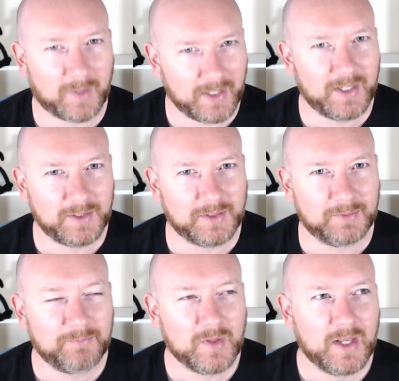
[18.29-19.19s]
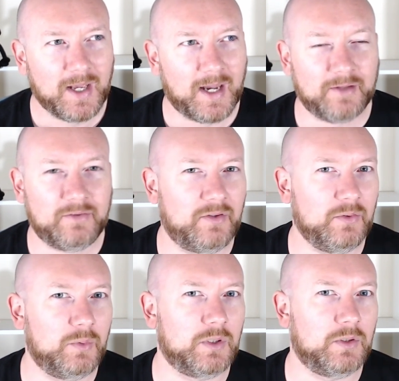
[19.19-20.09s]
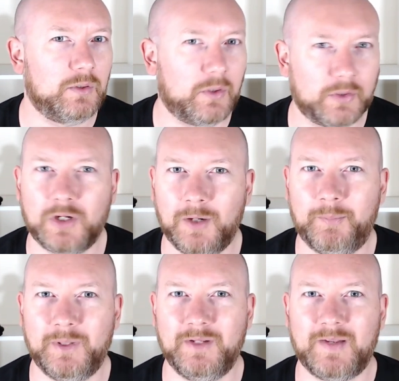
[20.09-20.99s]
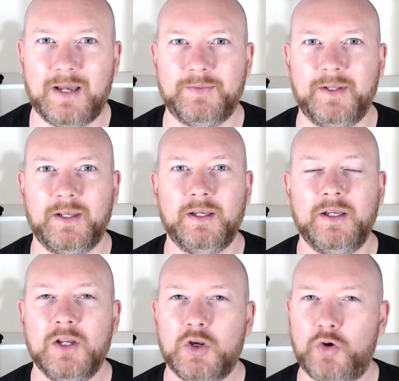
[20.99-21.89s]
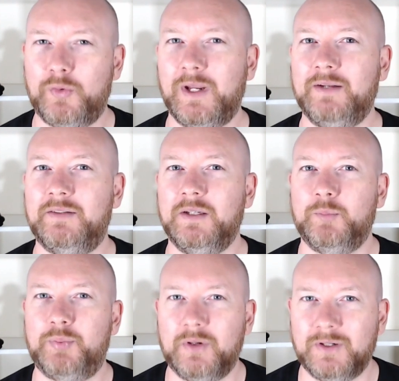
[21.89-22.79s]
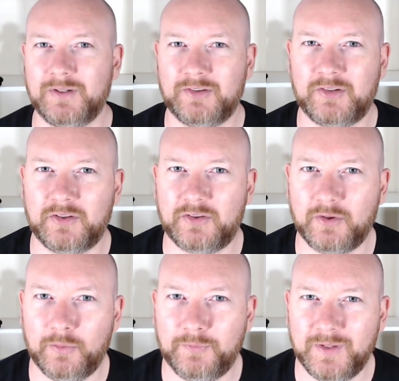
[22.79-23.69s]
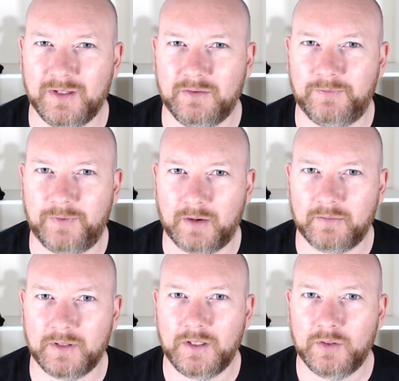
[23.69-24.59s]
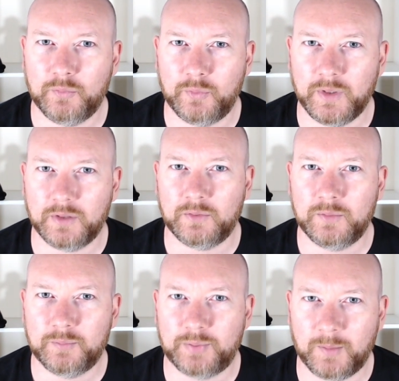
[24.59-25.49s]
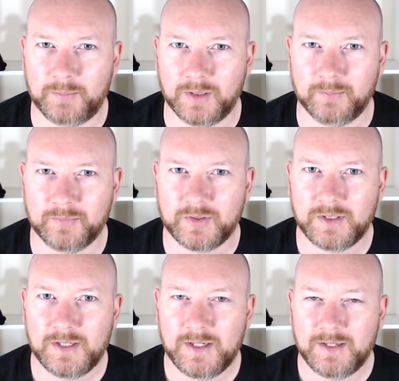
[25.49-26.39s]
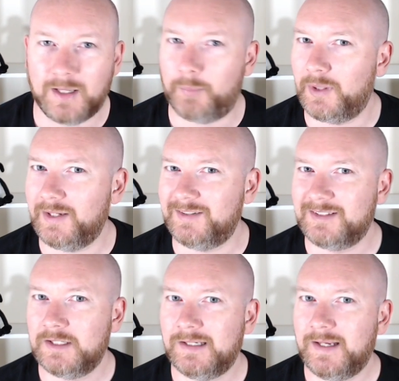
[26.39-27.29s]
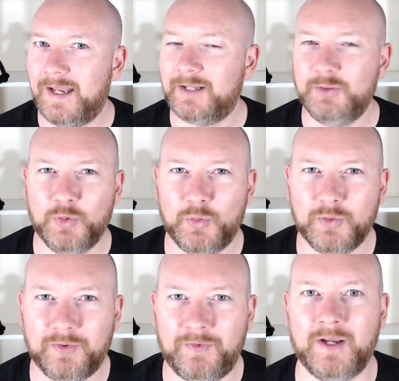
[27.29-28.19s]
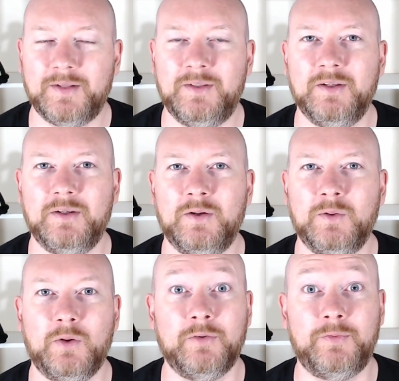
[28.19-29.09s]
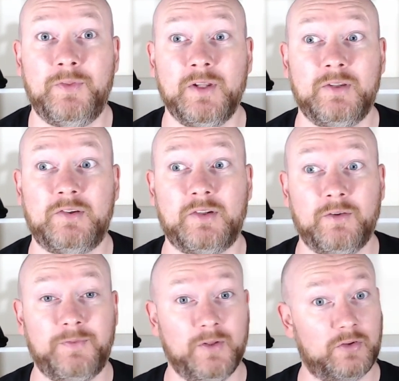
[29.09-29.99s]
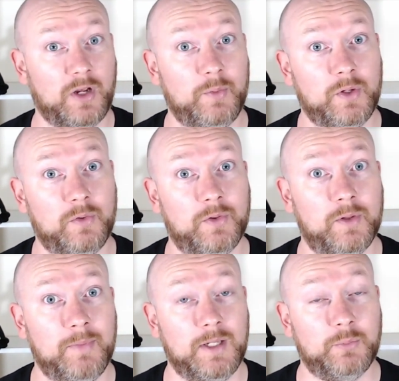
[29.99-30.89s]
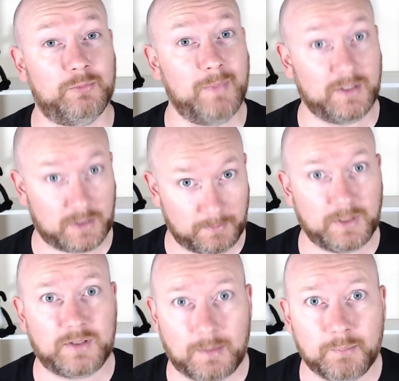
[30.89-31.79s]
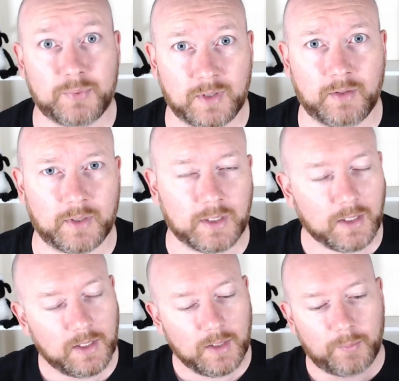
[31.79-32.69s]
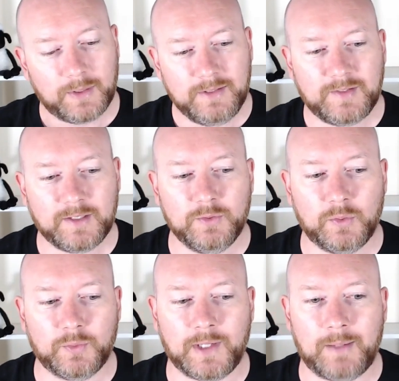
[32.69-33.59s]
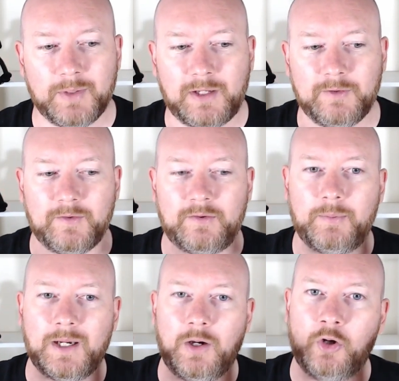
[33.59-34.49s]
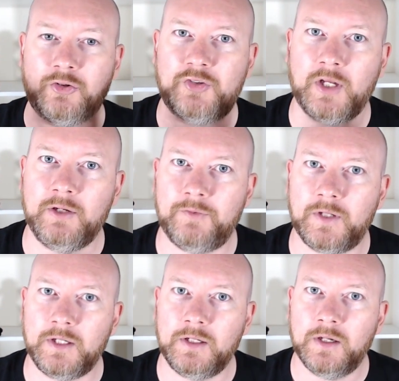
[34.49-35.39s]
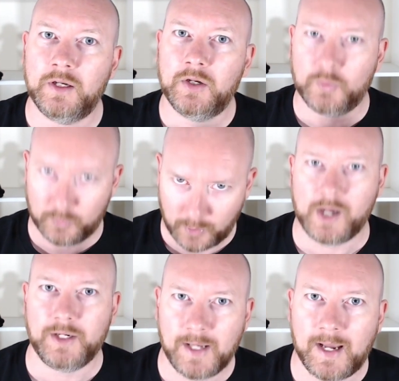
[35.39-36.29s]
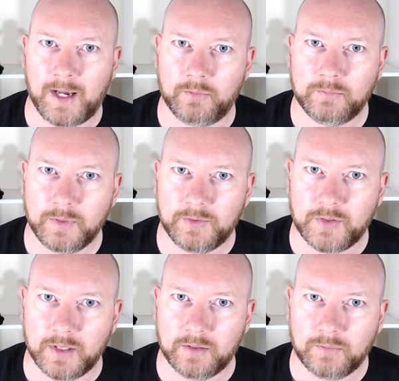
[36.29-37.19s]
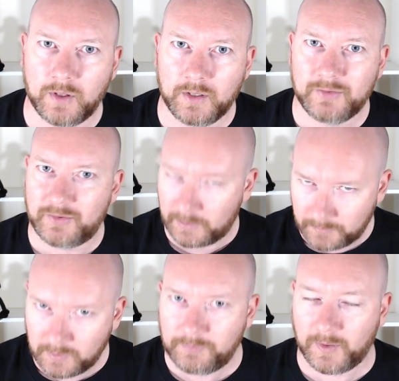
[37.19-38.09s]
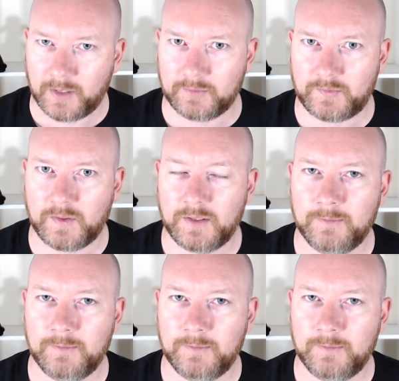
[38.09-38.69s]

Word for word: I hear you, as do a lot of companies out there creating products to solve these very real problems. Now, please ignore the fact that a lot of this stuff that's going on at the minute was meant to be temporary. Please ignore that because it's about our safety right now, isn't it? Right? Safety first.